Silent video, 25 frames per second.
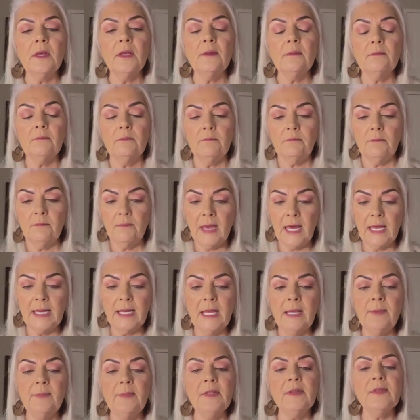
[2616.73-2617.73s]
Then
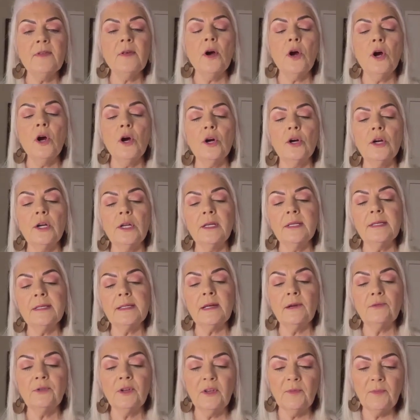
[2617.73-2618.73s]
my name is the
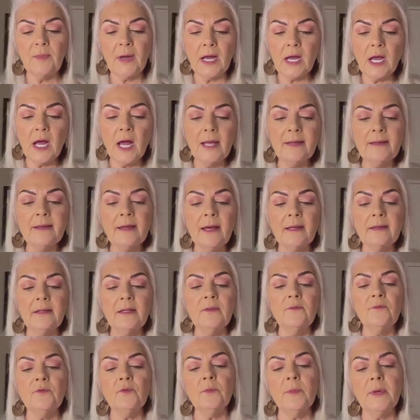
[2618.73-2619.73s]
artist. I'll give my
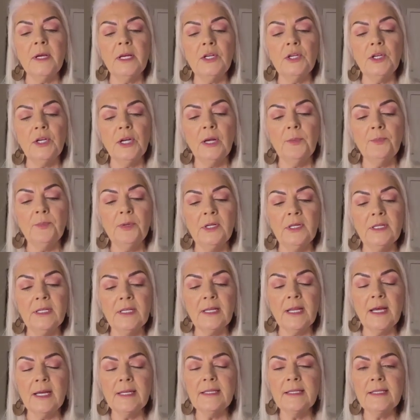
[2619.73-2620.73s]
contact information. I'll put
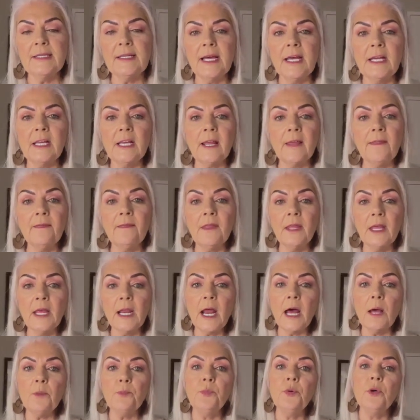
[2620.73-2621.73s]
today's date, and
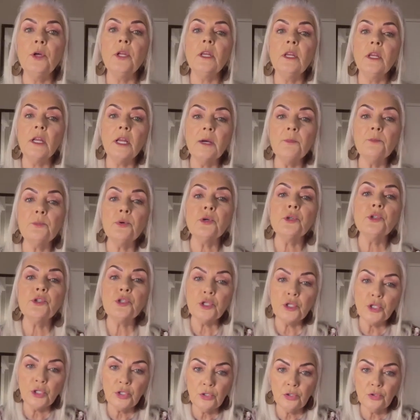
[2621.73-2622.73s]
then I'll put
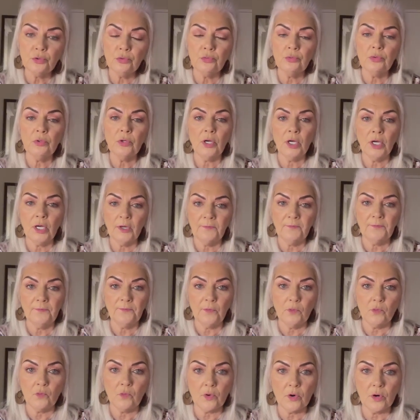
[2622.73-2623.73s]
number 2 of
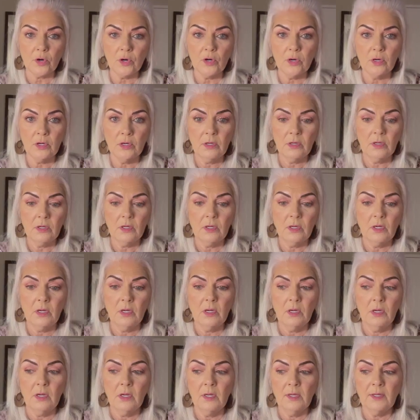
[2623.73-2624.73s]
4,
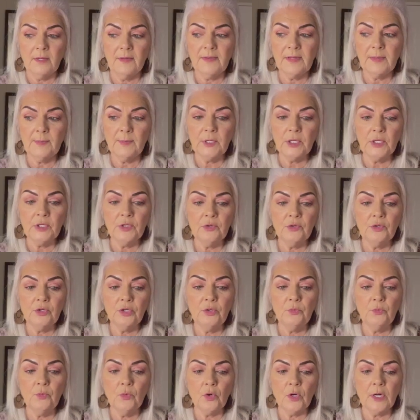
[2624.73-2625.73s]
because I'm going to do
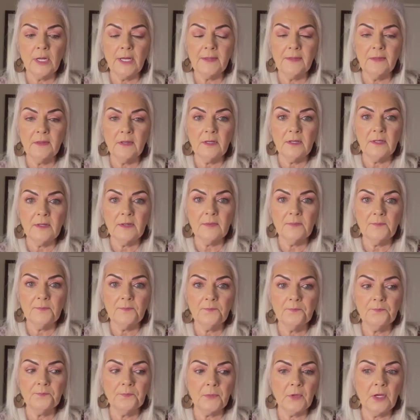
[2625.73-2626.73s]
2 more like this.
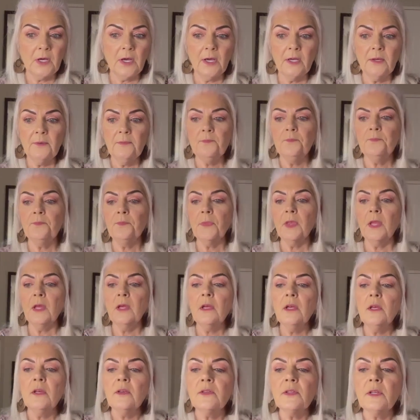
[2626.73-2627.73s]
Okay?
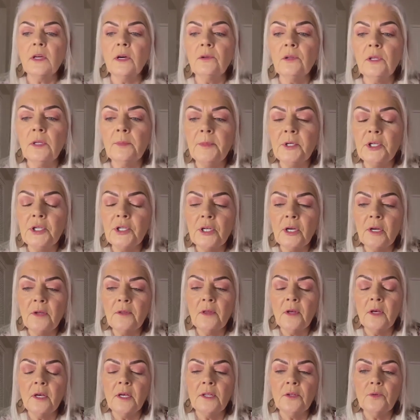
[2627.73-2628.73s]
So let me show
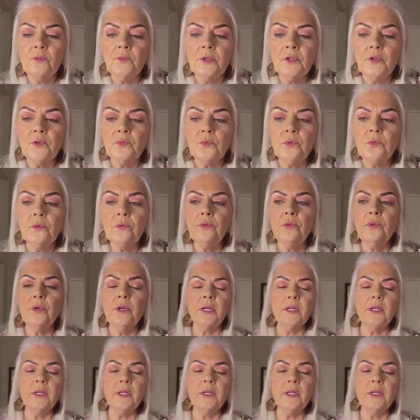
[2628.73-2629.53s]
you the other ones real